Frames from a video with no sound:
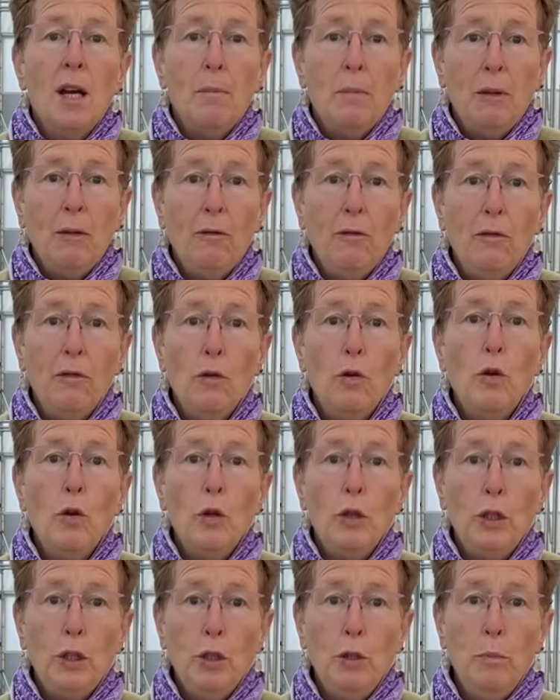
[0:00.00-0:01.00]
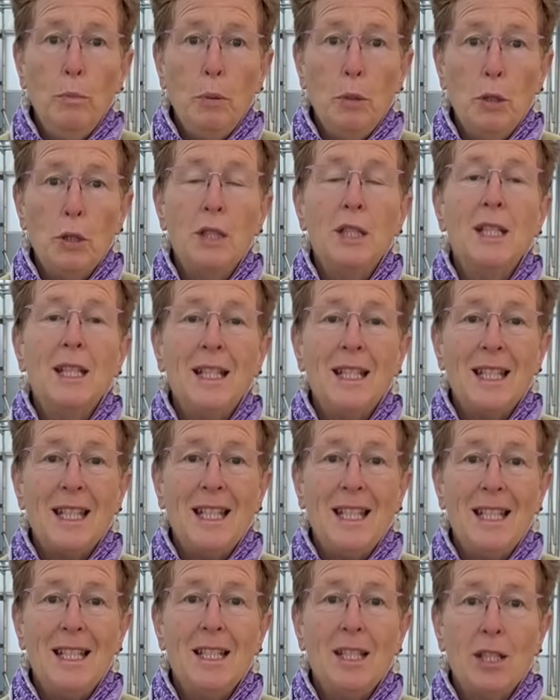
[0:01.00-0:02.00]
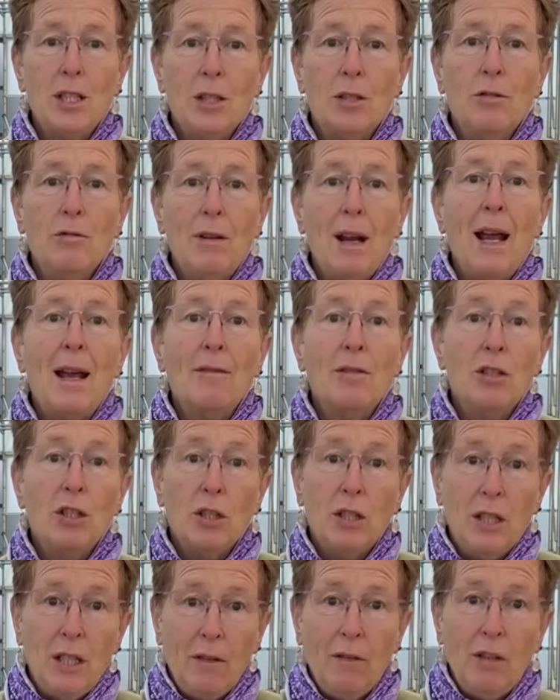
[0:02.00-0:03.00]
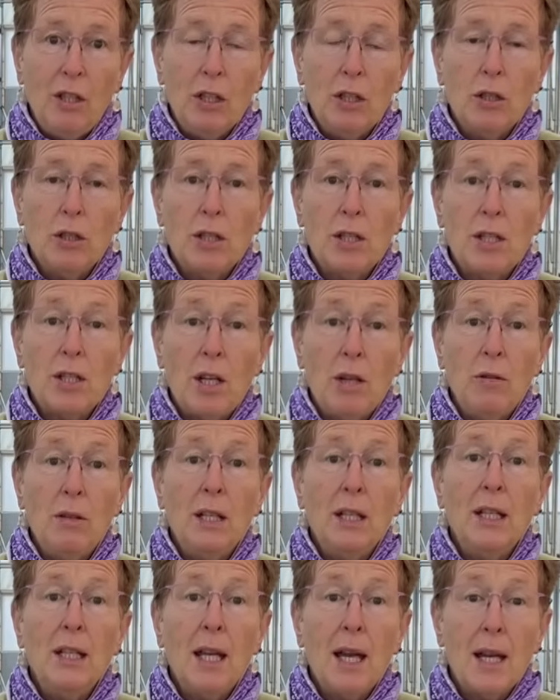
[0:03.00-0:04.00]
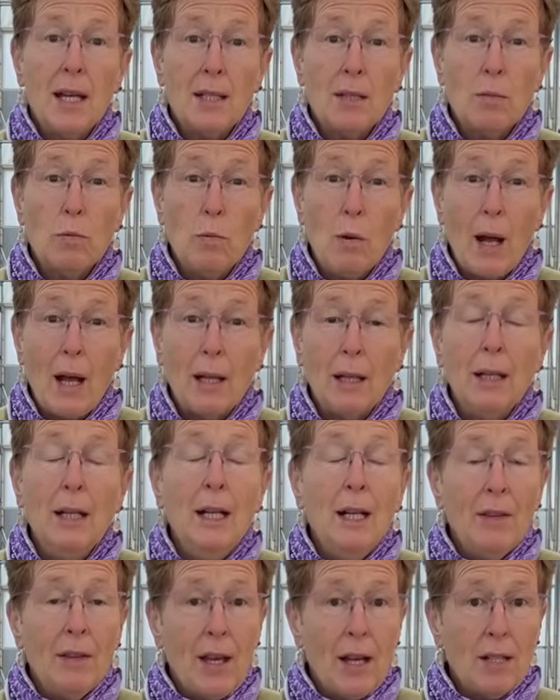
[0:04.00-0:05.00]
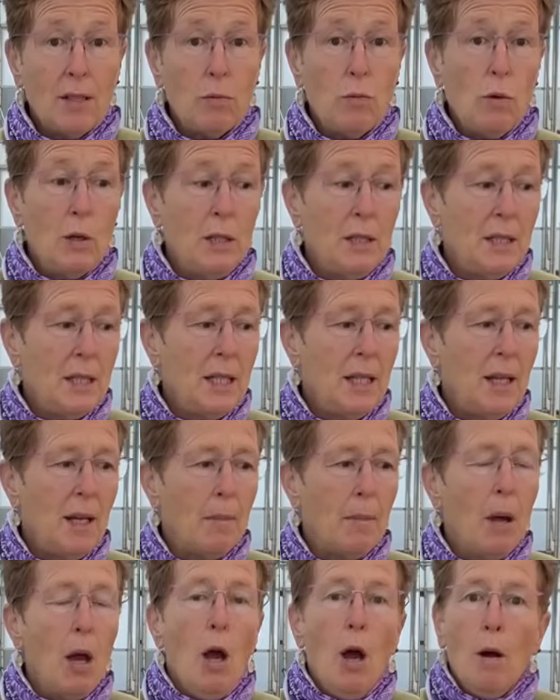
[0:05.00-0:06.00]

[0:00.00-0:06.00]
before you put it into the ground. So give it a good soaking as well. That's one tip.